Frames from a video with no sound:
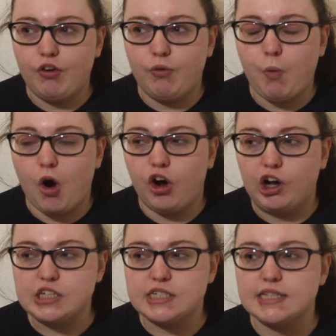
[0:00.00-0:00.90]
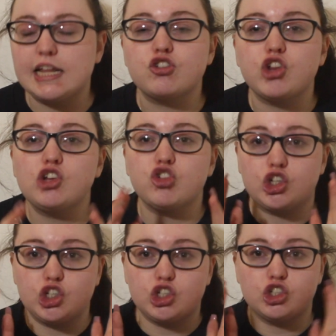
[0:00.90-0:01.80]
was literally
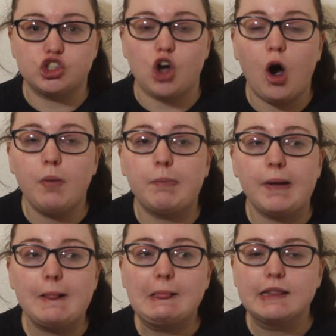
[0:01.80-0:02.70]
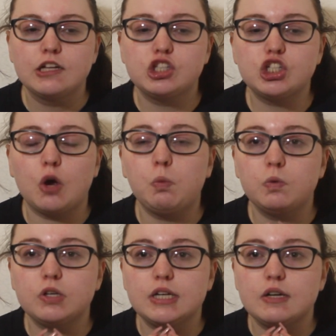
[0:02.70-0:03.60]
just stop.
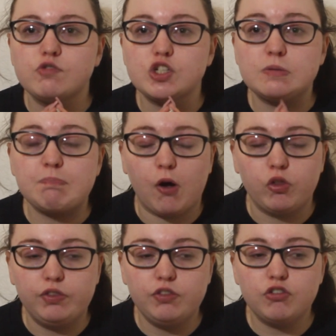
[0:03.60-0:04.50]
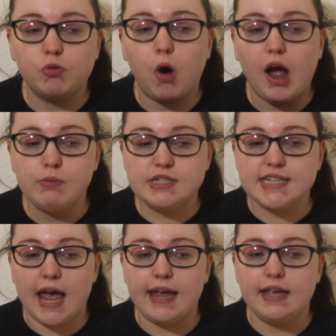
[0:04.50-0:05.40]
Don't respond to what I was
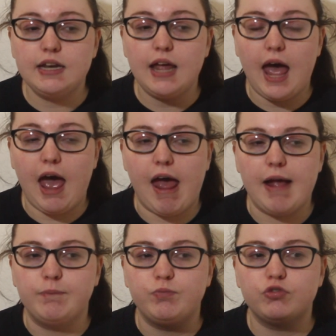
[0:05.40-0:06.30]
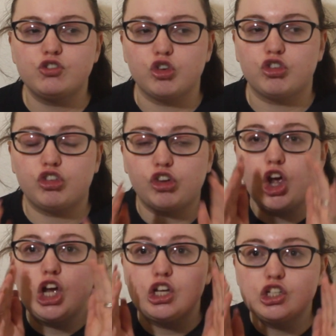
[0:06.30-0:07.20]
saying. Just
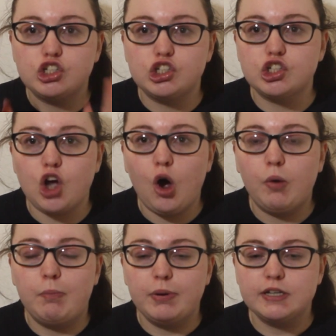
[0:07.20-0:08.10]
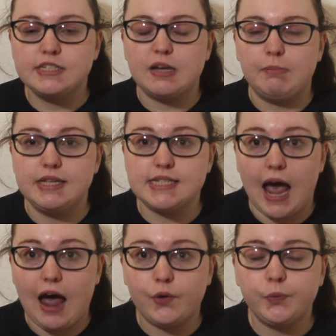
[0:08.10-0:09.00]
stop, sit me
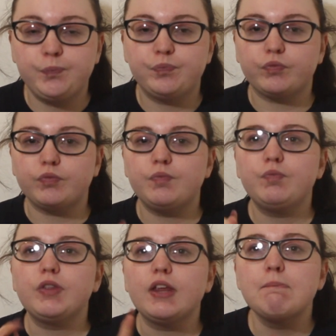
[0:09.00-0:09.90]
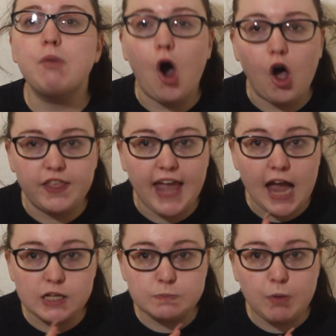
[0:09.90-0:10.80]
down, put on the
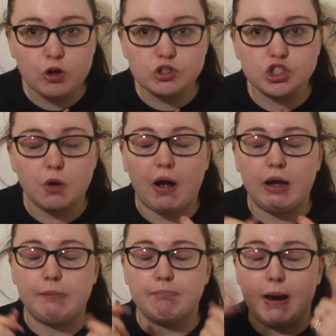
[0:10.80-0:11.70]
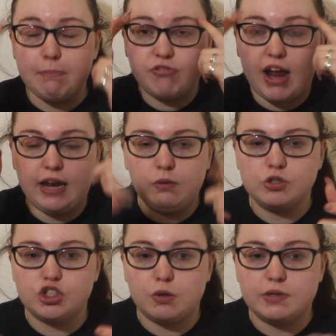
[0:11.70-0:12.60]
Xbox so my brain
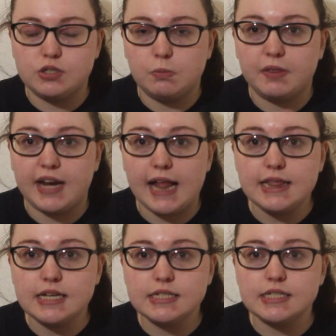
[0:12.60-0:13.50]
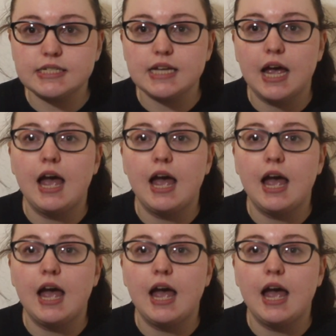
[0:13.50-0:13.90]
was doing something else,